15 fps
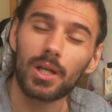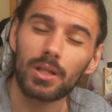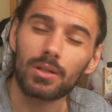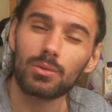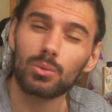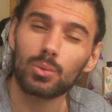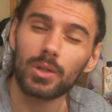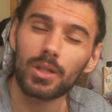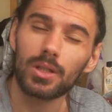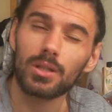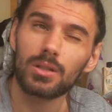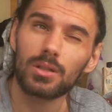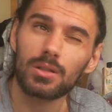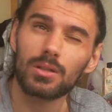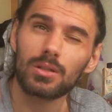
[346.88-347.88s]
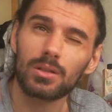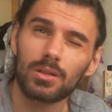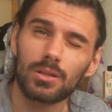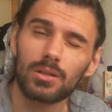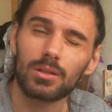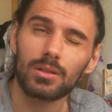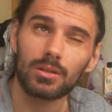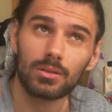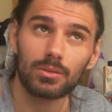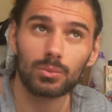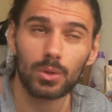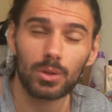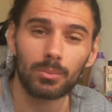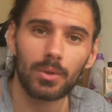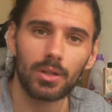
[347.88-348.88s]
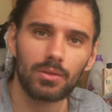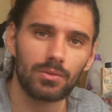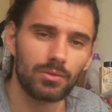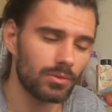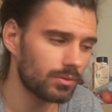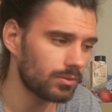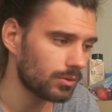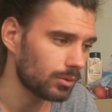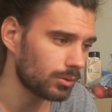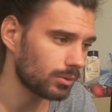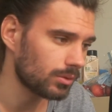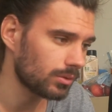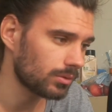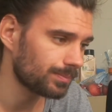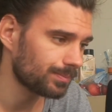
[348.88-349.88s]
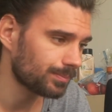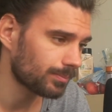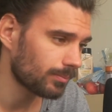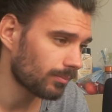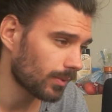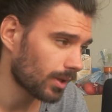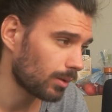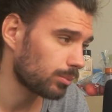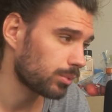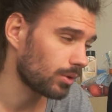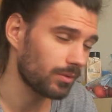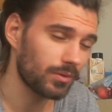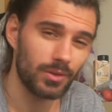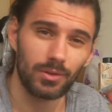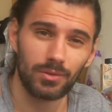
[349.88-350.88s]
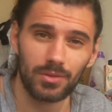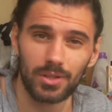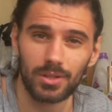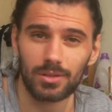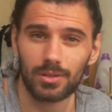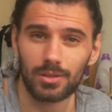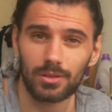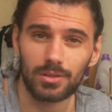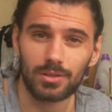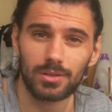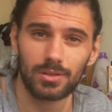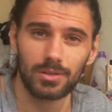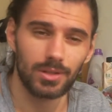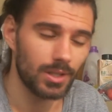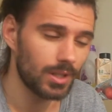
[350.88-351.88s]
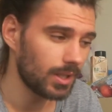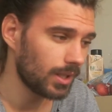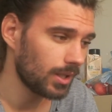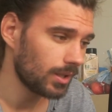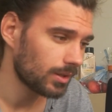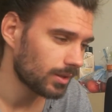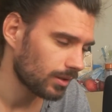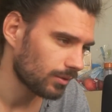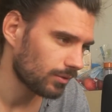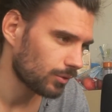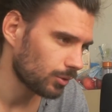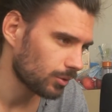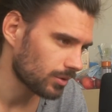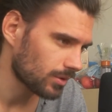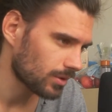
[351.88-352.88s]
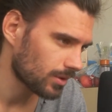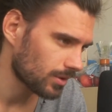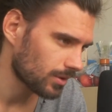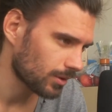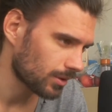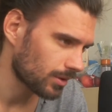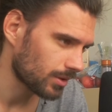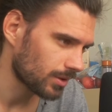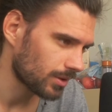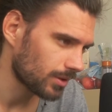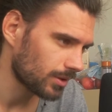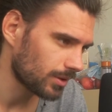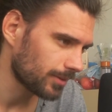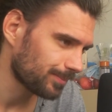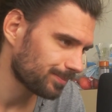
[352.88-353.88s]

to wait 1 month for a profit of $10. Now, of course, this is not the